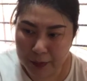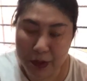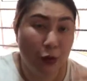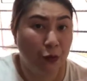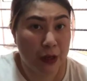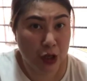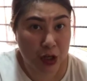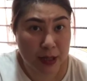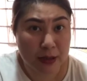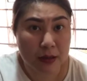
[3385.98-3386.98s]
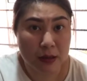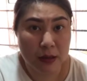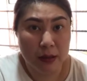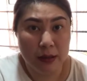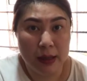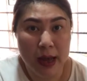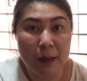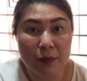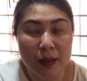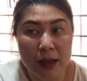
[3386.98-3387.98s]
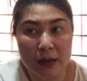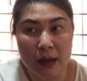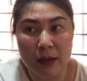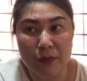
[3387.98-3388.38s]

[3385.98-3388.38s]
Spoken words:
features. They update